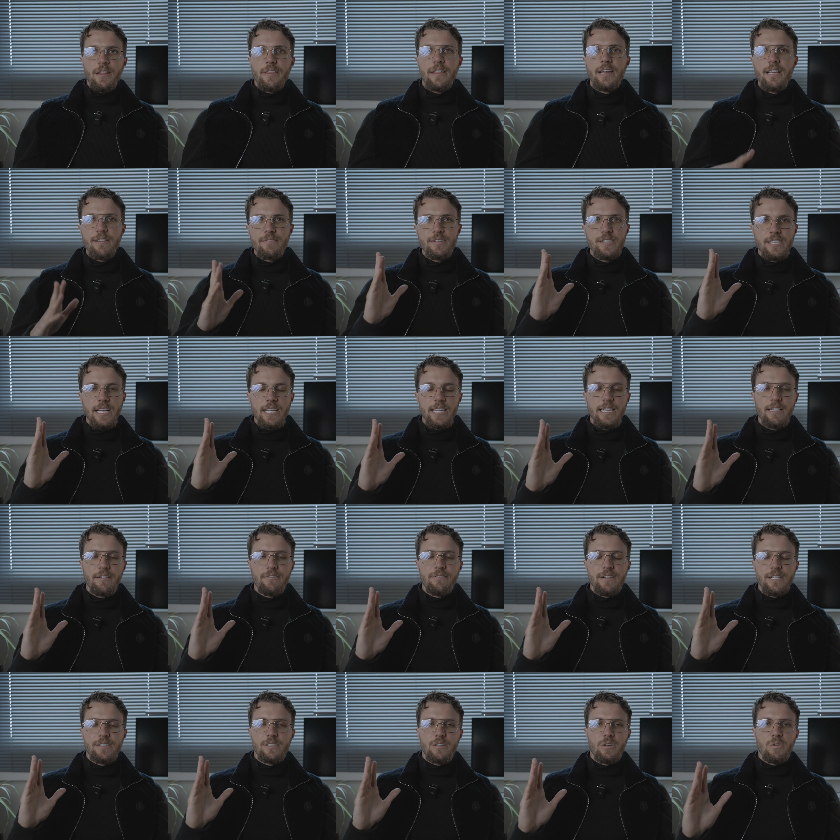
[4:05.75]
Think of selling a
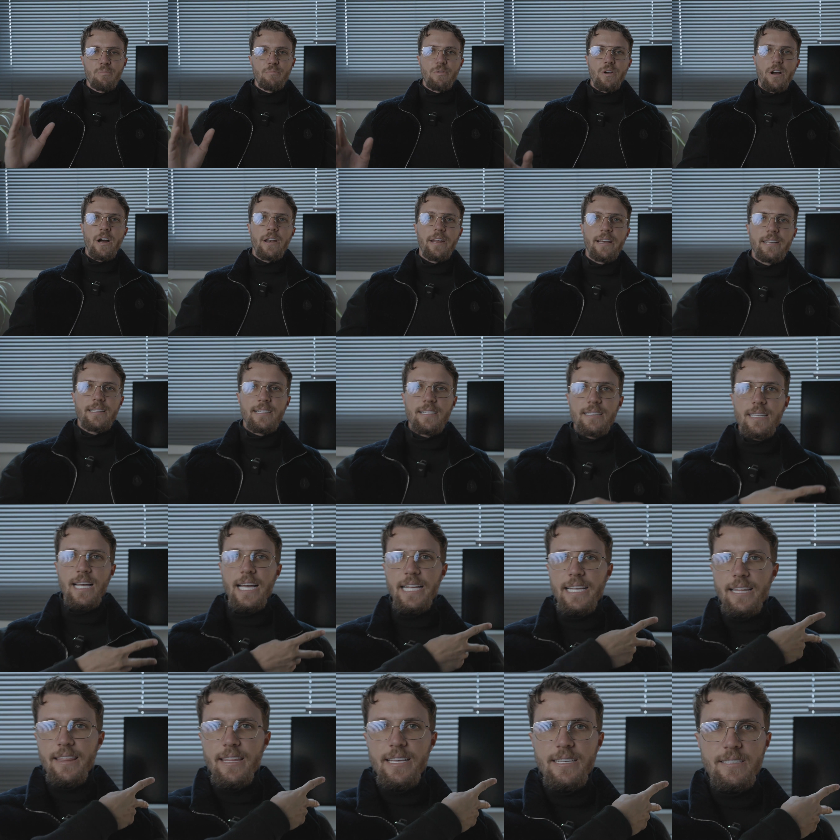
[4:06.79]
physical product
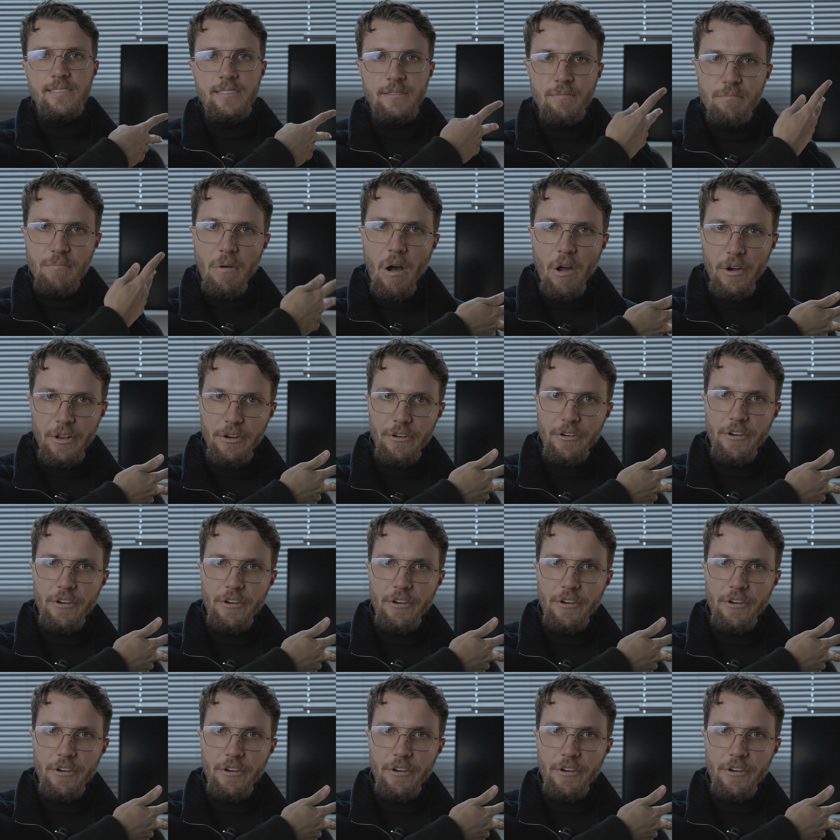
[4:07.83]
like this monitor.